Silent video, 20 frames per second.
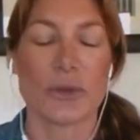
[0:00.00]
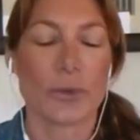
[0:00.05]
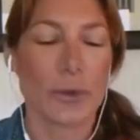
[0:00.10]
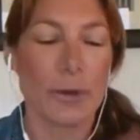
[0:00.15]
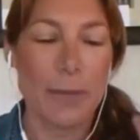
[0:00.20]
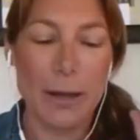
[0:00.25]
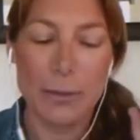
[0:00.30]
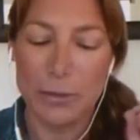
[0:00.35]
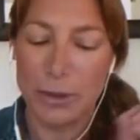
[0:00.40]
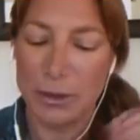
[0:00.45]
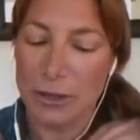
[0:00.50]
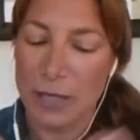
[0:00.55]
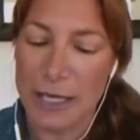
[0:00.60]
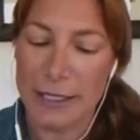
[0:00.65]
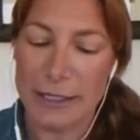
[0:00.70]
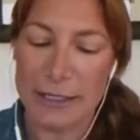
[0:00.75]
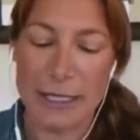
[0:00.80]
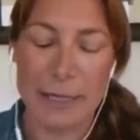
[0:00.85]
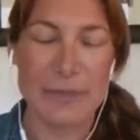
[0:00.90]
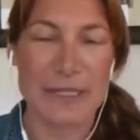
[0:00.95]
So remember, a
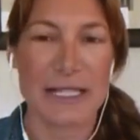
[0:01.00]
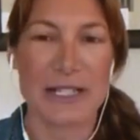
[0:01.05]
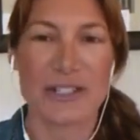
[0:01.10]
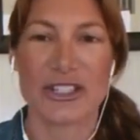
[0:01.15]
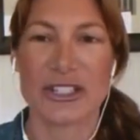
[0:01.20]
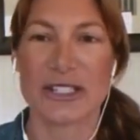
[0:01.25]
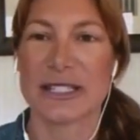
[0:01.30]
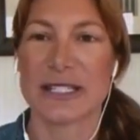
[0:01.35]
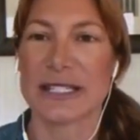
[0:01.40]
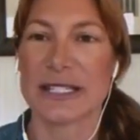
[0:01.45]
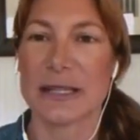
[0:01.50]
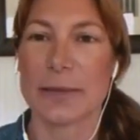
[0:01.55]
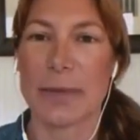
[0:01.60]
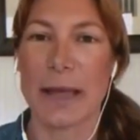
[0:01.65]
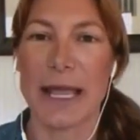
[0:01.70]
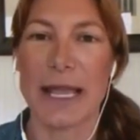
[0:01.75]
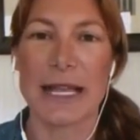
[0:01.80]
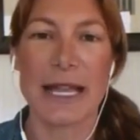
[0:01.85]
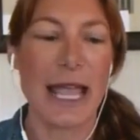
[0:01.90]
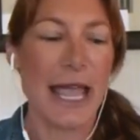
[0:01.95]
lot of times they just
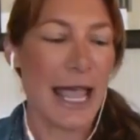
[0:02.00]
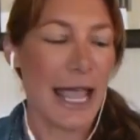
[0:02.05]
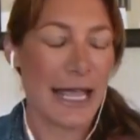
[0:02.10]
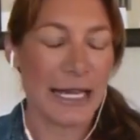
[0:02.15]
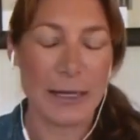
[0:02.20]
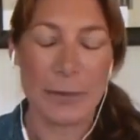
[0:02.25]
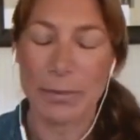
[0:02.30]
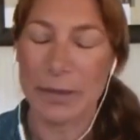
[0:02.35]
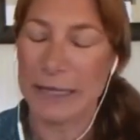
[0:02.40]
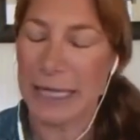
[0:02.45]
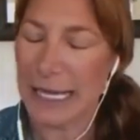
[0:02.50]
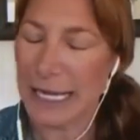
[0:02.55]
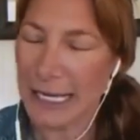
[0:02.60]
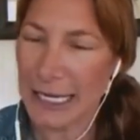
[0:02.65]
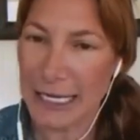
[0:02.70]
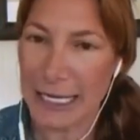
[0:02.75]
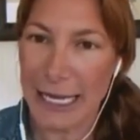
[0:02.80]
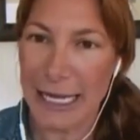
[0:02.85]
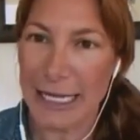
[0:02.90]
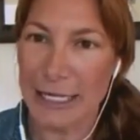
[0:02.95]
dissipate, and a
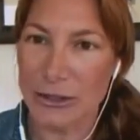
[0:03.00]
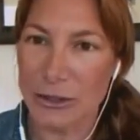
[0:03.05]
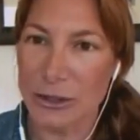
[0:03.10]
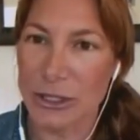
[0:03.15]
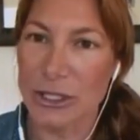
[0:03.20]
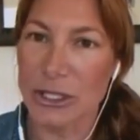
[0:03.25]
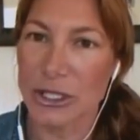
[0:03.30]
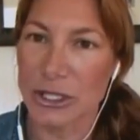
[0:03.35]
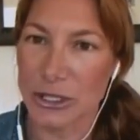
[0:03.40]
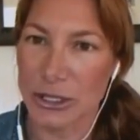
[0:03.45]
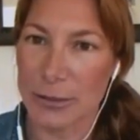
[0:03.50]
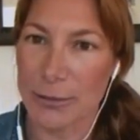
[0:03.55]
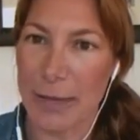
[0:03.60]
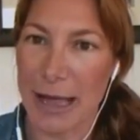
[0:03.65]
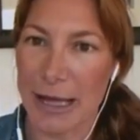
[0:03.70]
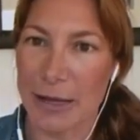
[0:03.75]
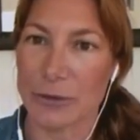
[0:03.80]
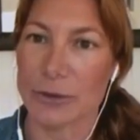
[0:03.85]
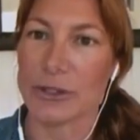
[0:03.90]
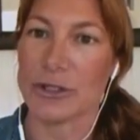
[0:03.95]
plant can handle a good
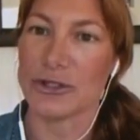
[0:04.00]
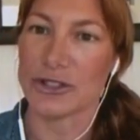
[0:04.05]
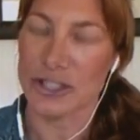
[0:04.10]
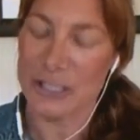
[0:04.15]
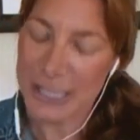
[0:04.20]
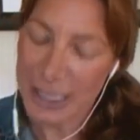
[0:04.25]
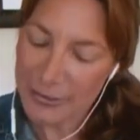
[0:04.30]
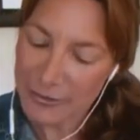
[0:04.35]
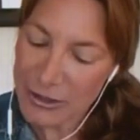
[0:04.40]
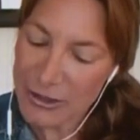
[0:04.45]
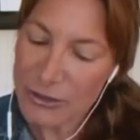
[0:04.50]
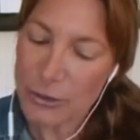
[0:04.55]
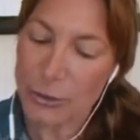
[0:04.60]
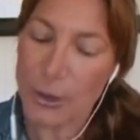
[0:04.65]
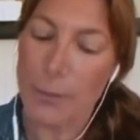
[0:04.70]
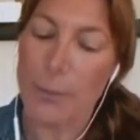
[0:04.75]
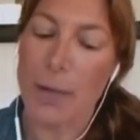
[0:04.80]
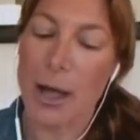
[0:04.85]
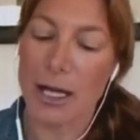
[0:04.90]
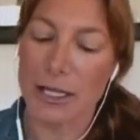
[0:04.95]
amount. You just have to
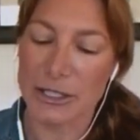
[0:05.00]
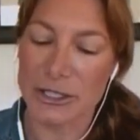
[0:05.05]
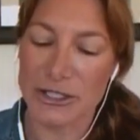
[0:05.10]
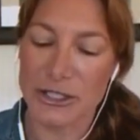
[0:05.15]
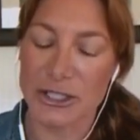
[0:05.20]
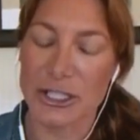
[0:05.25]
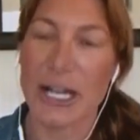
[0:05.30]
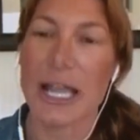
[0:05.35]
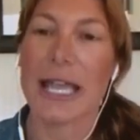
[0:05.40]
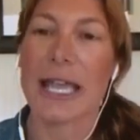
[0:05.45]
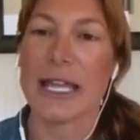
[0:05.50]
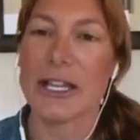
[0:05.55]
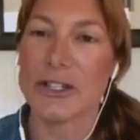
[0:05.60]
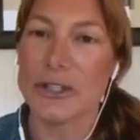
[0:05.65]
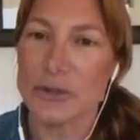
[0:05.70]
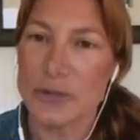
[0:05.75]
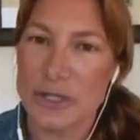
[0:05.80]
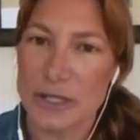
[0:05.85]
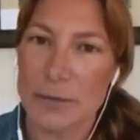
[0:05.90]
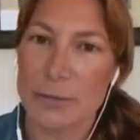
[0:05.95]
sort of monitor
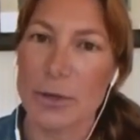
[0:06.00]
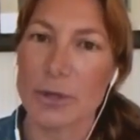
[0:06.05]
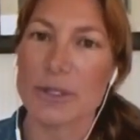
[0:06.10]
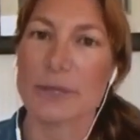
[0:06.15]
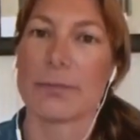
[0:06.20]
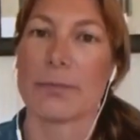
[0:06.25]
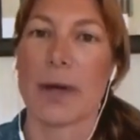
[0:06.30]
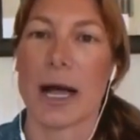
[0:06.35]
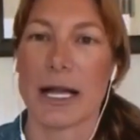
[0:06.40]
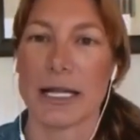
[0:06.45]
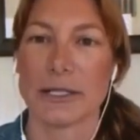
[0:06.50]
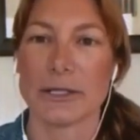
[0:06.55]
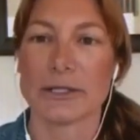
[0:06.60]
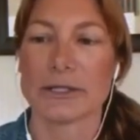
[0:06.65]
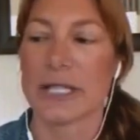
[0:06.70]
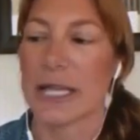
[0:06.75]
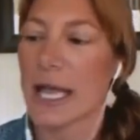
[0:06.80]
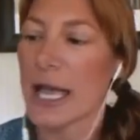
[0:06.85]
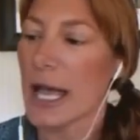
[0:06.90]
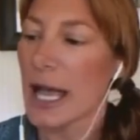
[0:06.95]
and use the most
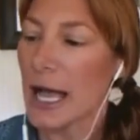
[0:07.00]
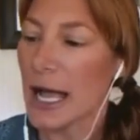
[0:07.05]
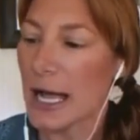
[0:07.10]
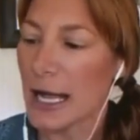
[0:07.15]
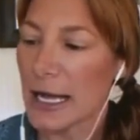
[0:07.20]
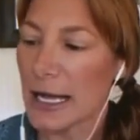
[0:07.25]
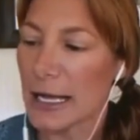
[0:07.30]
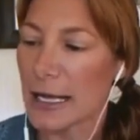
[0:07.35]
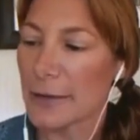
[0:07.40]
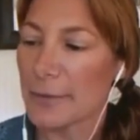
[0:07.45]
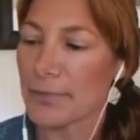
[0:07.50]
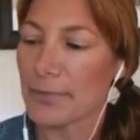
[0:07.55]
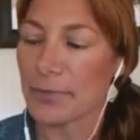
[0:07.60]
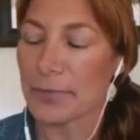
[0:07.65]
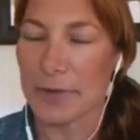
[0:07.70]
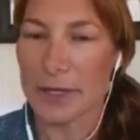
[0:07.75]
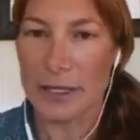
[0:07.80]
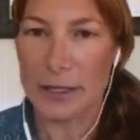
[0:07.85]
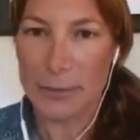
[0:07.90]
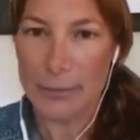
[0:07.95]
mild uh,
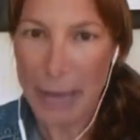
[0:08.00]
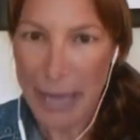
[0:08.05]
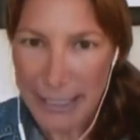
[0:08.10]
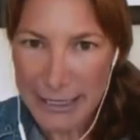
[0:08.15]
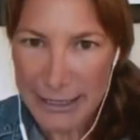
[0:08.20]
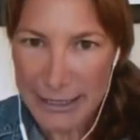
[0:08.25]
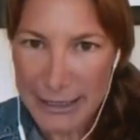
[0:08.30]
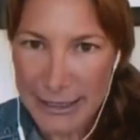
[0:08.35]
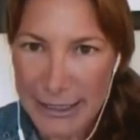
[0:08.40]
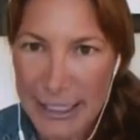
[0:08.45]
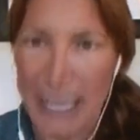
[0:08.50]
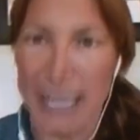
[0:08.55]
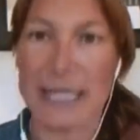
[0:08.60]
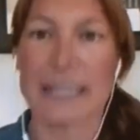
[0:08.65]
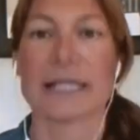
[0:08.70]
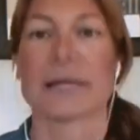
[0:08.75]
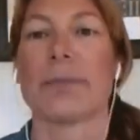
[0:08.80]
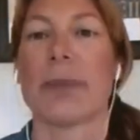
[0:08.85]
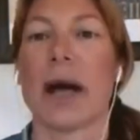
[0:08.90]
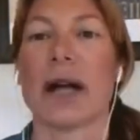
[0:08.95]

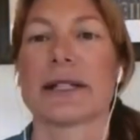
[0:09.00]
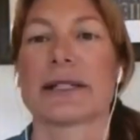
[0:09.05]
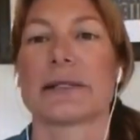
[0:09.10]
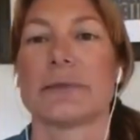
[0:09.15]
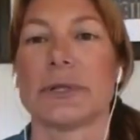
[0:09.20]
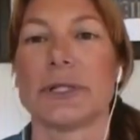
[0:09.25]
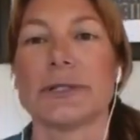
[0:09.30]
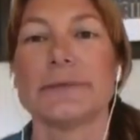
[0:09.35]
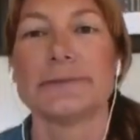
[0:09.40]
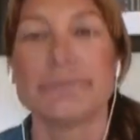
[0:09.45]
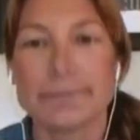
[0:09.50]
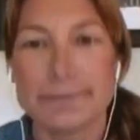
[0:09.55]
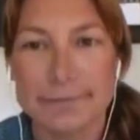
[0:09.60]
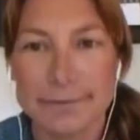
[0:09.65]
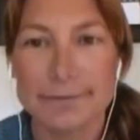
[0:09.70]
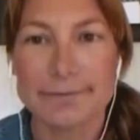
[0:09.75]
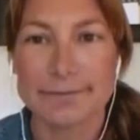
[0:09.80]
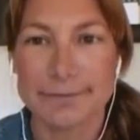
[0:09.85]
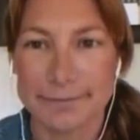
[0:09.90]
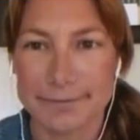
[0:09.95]
pesticides possible.
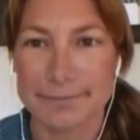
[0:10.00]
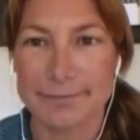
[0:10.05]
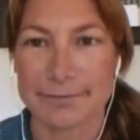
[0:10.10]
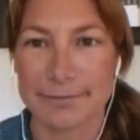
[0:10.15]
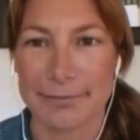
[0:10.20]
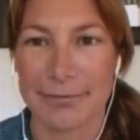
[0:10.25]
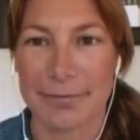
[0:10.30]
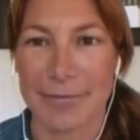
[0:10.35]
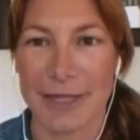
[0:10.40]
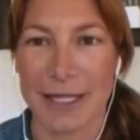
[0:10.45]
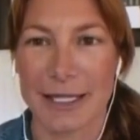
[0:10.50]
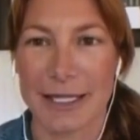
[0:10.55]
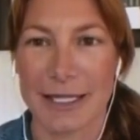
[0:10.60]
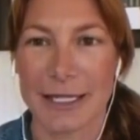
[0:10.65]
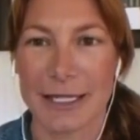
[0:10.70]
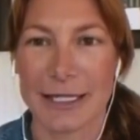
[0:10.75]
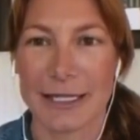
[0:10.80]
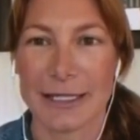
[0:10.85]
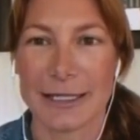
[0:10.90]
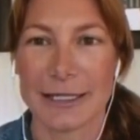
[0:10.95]
Okay, where's
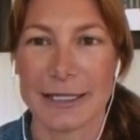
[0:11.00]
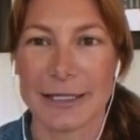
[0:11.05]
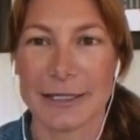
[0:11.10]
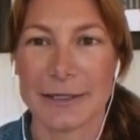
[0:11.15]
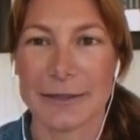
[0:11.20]
Ophelia?